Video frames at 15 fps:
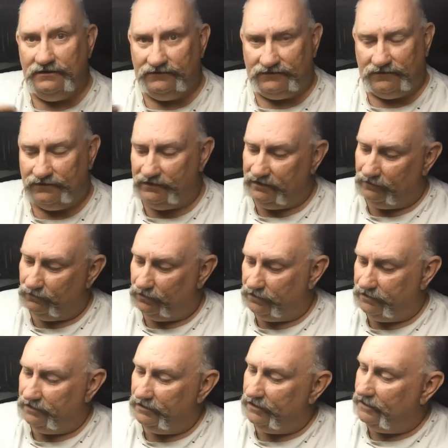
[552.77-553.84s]
so that it
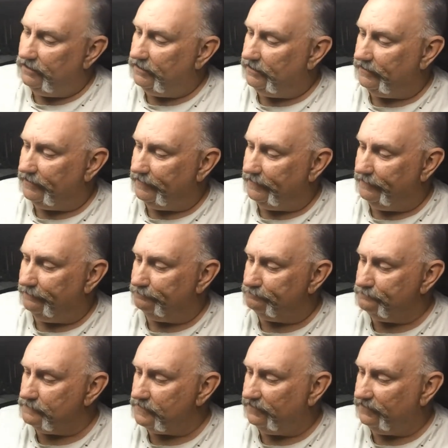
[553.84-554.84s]
would um,